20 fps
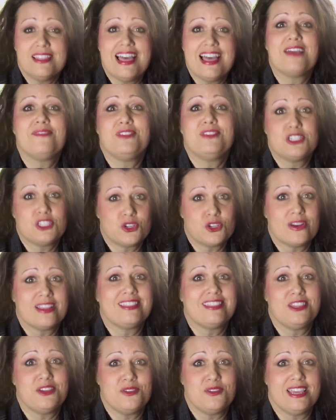have the
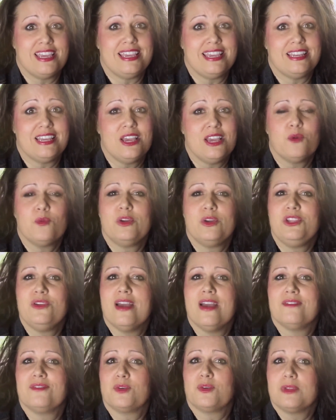strength you need when you
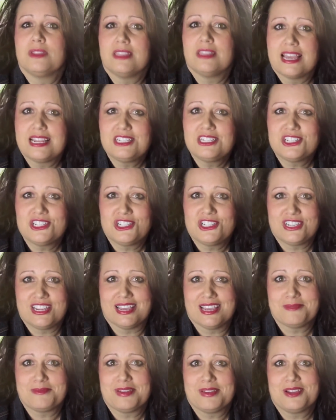have a
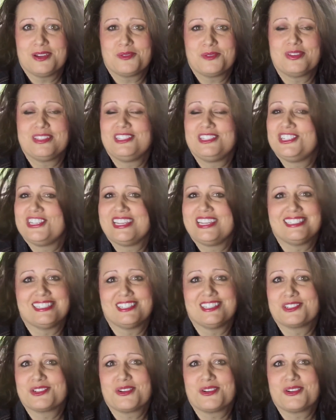relationship with Jesus